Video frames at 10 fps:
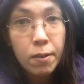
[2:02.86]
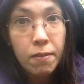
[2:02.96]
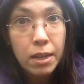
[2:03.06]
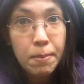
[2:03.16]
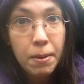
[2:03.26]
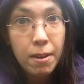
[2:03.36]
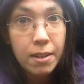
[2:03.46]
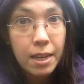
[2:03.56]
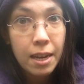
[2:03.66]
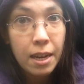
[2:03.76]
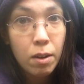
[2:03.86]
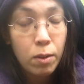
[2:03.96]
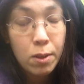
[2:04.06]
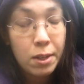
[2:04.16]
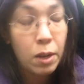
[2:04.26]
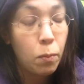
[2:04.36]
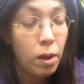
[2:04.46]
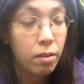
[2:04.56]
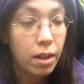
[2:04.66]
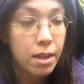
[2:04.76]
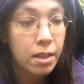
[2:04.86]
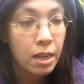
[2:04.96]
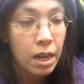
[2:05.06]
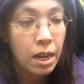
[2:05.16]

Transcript: of experience in holistic wellness.